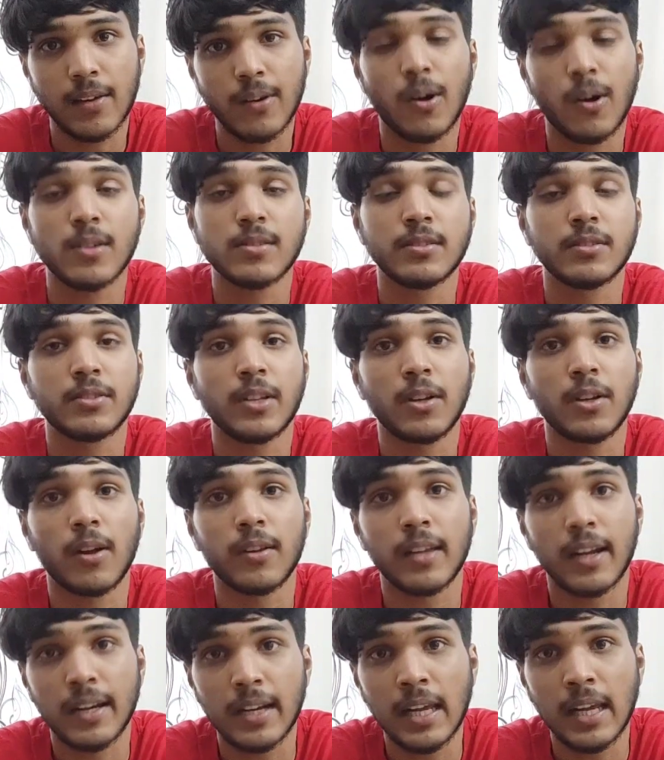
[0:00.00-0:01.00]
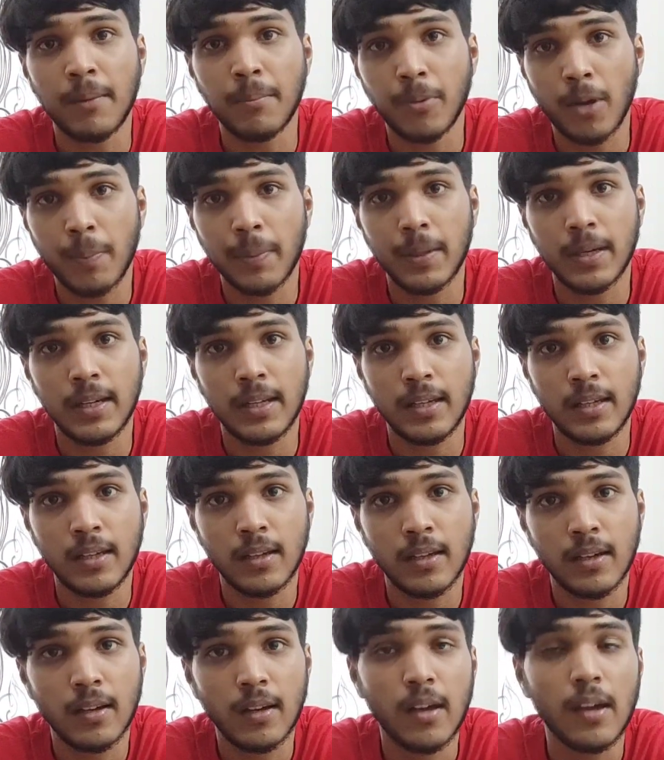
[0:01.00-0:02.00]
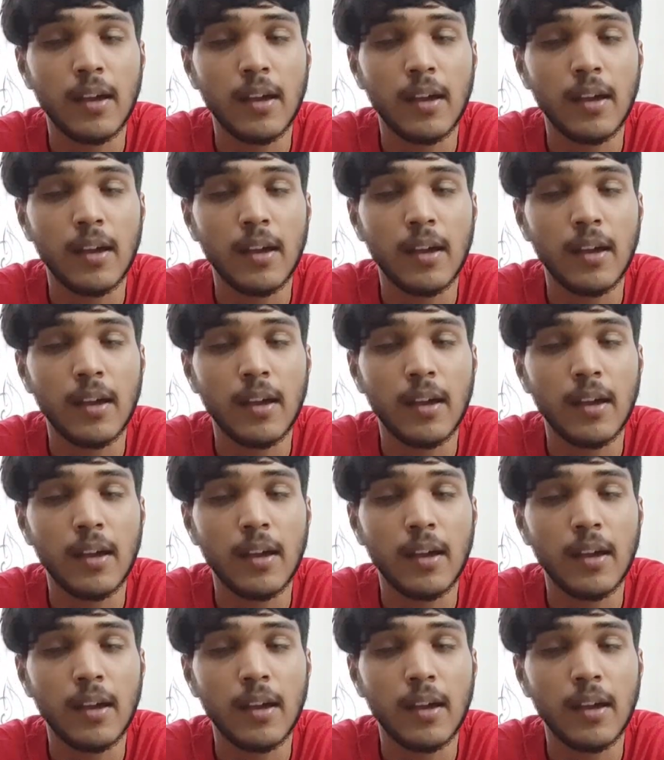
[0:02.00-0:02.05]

Concentrate on their name properly